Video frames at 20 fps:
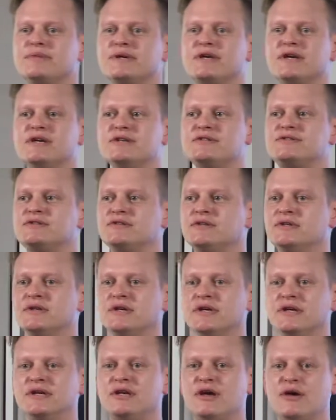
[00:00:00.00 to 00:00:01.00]
because,
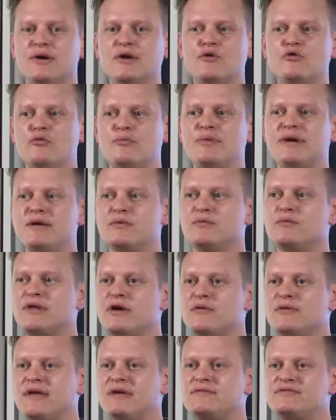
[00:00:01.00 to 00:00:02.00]
you know, it will be
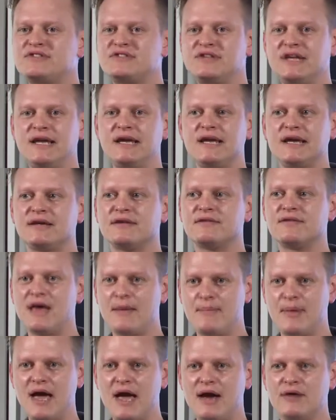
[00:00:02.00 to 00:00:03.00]
they've seen
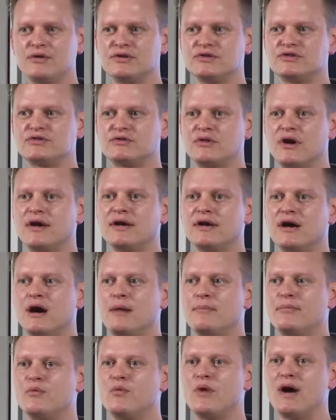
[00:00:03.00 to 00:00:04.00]
their parents growing
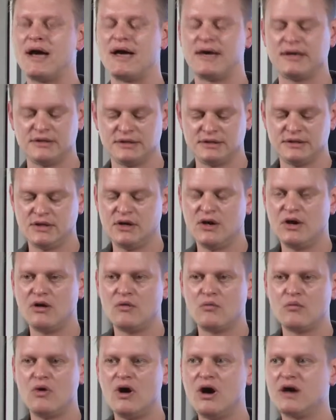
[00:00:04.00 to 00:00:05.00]
up where
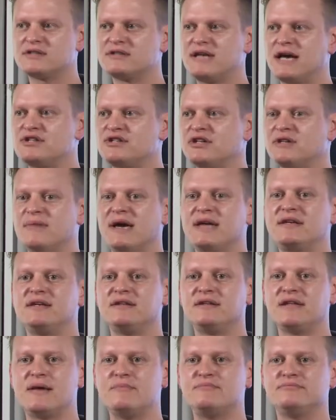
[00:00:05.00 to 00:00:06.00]
work's actually
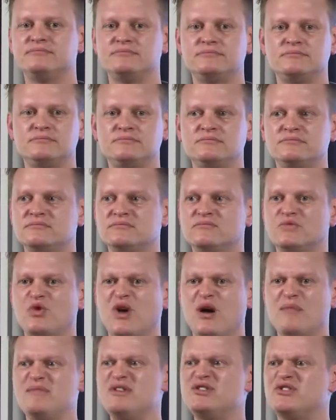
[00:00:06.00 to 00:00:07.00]
making them
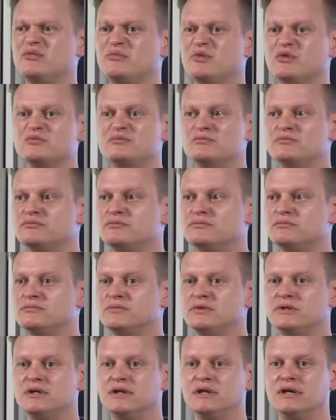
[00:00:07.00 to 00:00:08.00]
quite miserable.
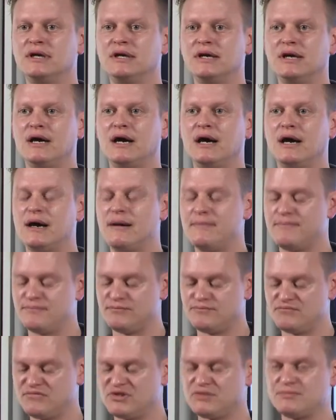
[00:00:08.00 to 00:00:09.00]

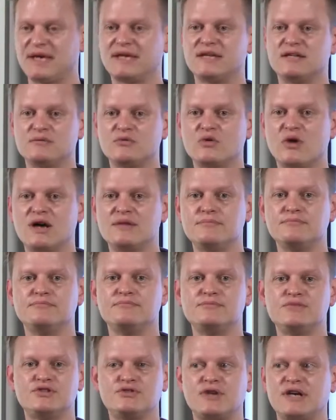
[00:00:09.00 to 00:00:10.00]
It's making them quite
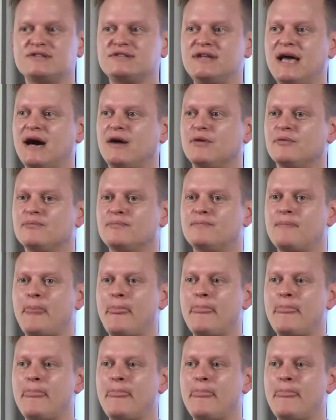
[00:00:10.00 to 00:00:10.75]
stressed out.